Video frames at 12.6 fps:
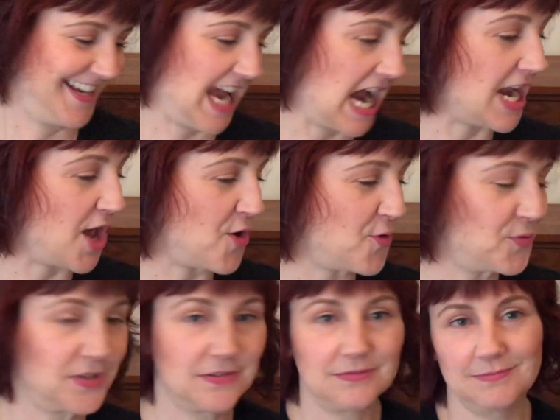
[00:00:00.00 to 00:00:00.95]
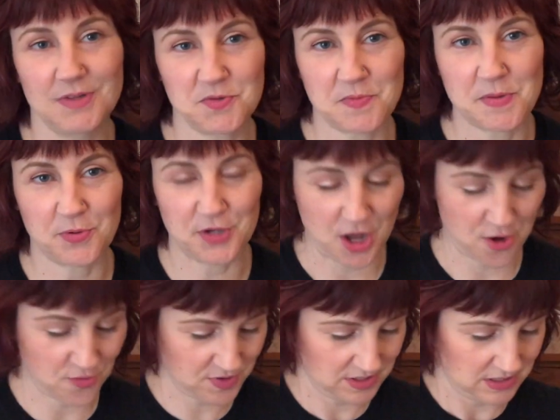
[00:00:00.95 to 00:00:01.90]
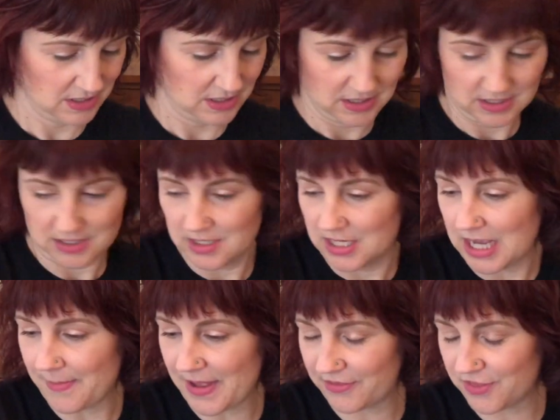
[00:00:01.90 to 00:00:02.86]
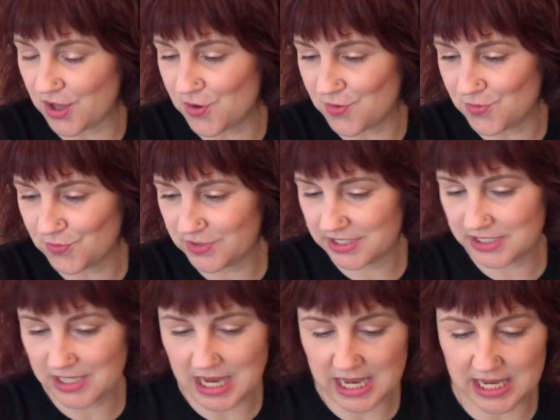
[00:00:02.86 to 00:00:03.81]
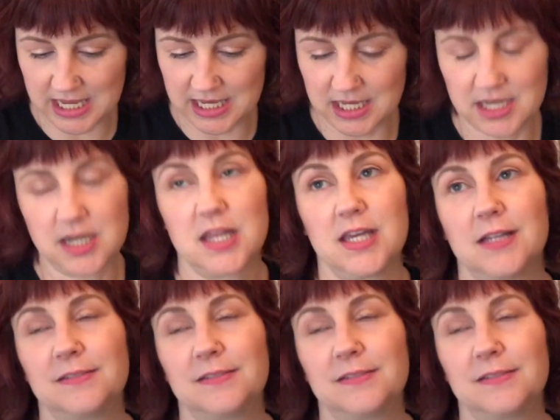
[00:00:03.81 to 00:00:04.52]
I know, most people know about those, and